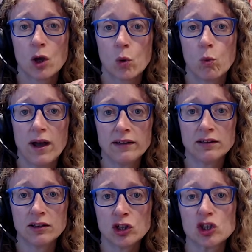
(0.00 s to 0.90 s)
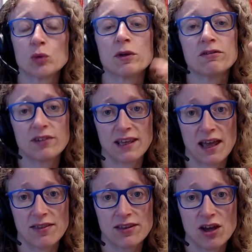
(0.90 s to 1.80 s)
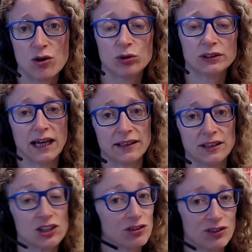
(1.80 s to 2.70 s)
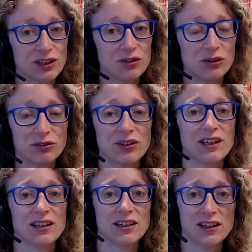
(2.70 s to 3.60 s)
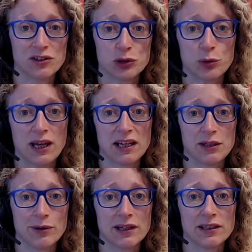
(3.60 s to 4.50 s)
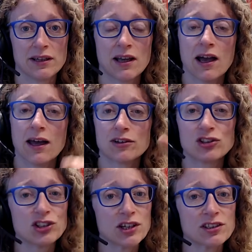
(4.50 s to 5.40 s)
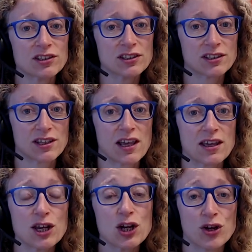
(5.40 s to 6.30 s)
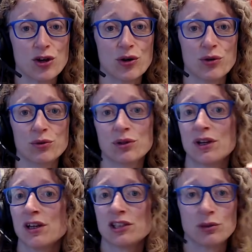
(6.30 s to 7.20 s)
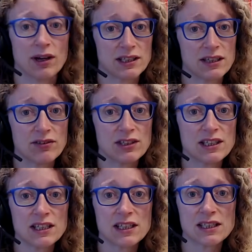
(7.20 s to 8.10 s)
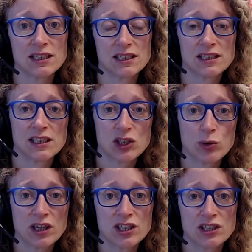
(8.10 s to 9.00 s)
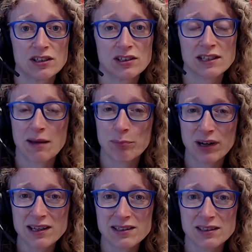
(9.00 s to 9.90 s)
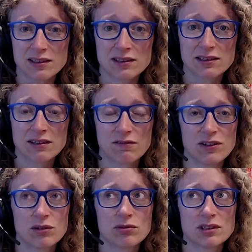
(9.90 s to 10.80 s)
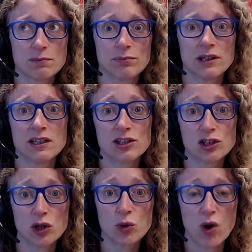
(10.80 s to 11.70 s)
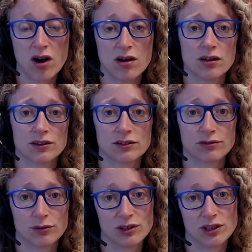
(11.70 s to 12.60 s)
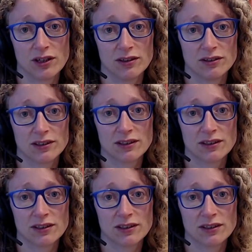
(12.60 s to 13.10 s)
When should we forget the old adage, feel the fear and do it anyway, and just say no to activities, situations, and places that feel simply too hard for a child?